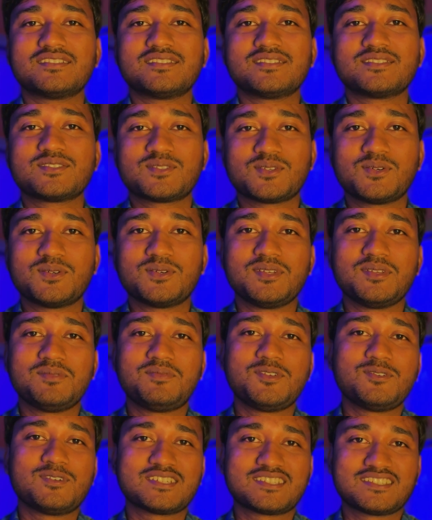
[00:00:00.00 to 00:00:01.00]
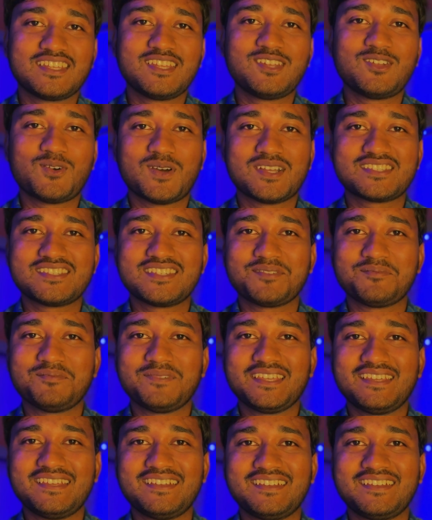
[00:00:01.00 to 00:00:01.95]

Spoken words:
So if you are still watching me,